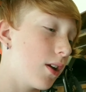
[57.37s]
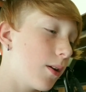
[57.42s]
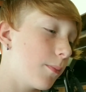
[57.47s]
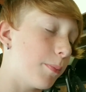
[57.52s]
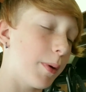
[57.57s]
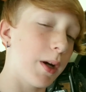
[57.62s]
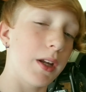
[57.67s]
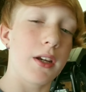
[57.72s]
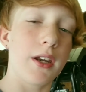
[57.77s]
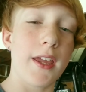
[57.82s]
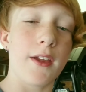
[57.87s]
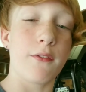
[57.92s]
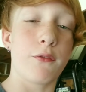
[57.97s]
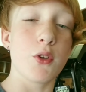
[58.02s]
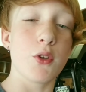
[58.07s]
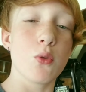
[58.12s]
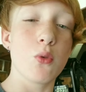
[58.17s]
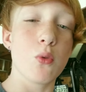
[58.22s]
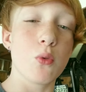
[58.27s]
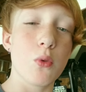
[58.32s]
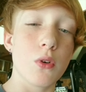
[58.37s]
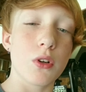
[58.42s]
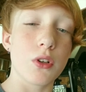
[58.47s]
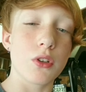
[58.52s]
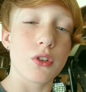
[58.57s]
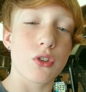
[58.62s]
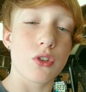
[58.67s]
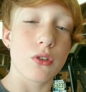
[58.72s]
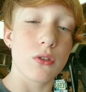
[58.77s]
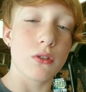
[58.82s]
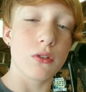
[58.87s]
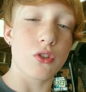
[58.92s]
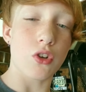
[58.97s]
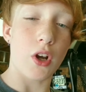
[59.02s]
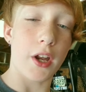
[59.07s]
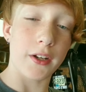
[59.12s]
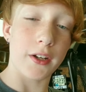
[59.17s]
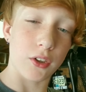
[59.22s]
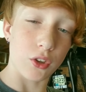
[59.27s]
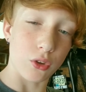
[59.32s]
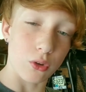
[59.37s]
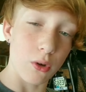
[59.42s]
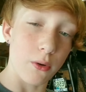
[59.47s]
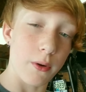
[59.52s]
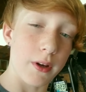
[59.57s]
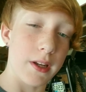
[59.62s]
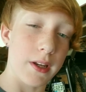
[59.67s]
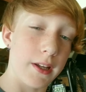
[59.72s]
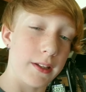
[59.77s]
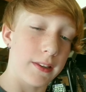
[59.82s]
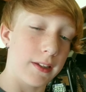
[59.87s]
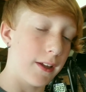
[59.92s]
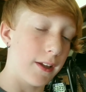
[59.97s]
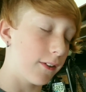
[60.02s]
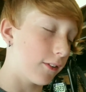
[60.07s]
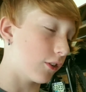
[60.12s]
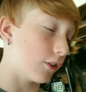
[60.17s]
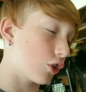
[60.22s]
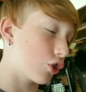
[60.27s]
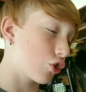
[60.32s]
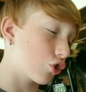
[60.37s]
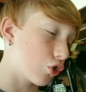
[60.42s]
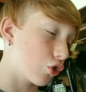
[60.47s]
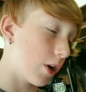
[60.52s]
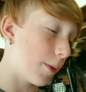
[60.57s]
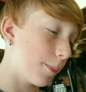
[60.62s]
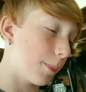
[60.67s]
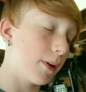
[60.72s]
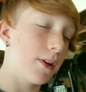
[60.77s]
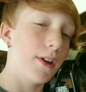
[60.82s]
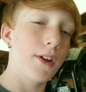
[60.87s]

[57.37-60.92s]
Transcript: But if you try to screw it, it tends to strip,